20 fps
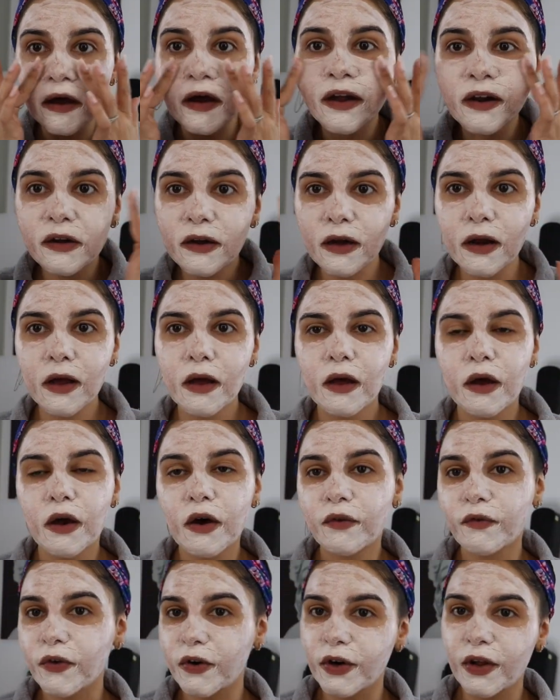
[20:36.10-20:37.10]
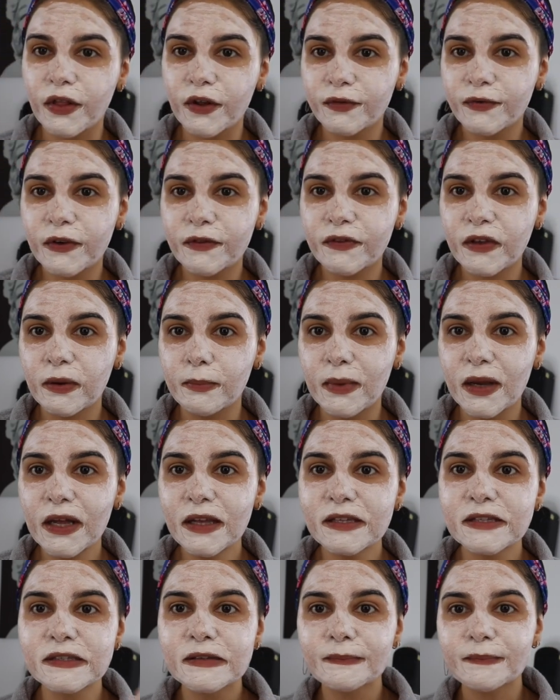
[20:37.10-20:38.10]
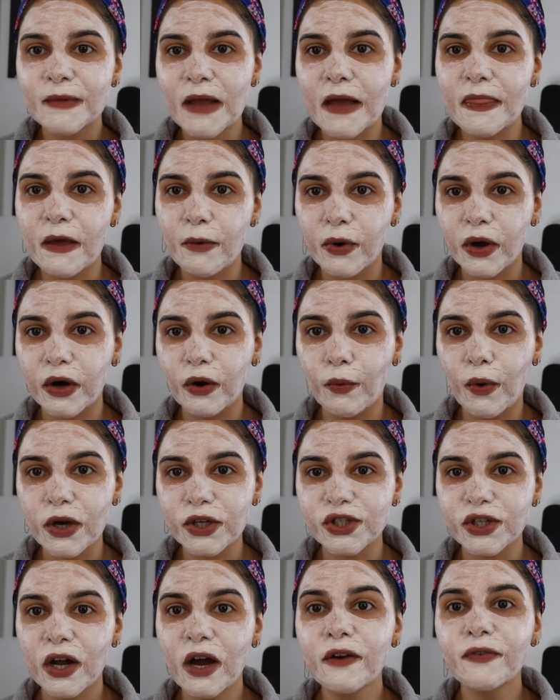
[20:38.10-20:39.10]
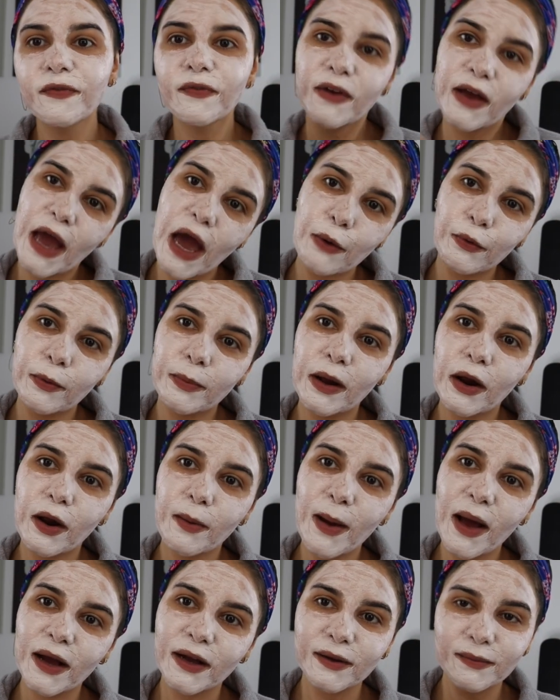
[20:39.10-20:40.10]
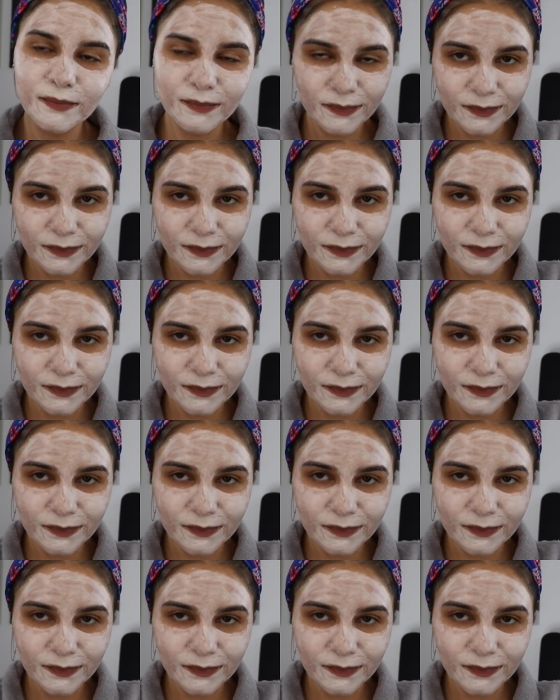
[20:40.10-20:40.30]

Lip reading: on for another 15 minutes and then we're gonna wash it off and we'll be right back.